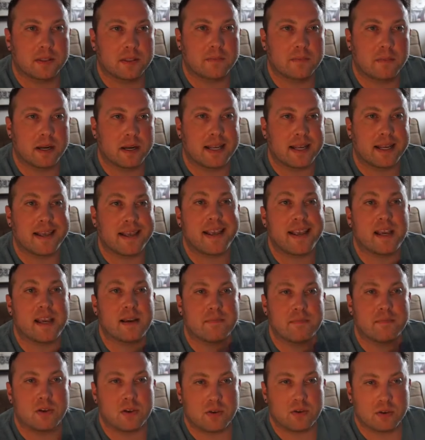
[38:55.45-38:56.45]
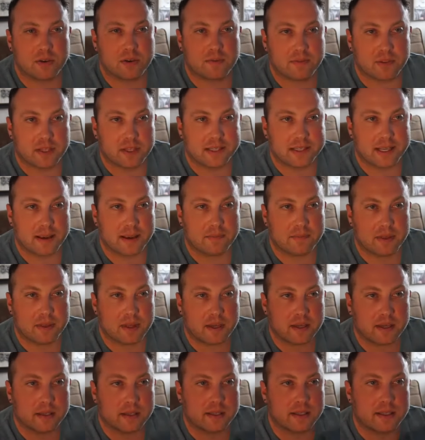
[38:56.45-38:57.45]
the money can't be used for the same
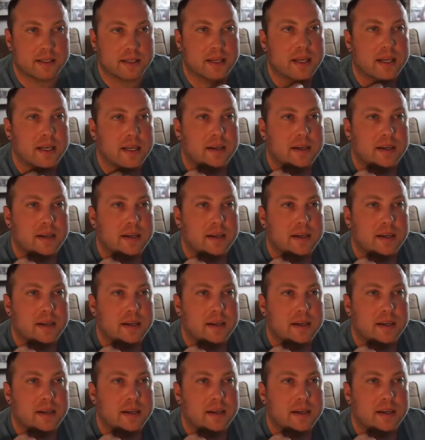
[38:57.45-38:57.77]
things.